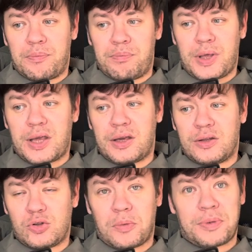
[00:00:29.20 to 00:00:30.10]
big
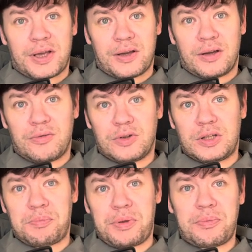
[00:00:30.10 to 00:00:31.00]
topic for
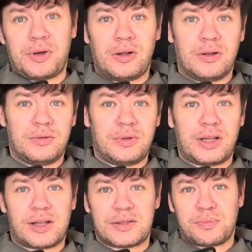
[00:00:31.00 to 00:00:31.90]
the people
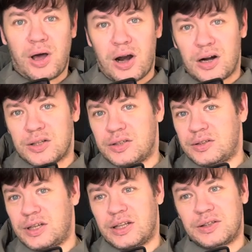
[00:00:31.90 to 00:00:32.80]
that are smart,
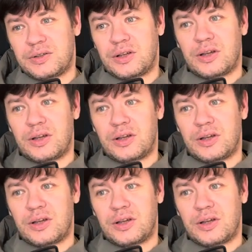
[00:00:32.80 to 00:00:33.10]
that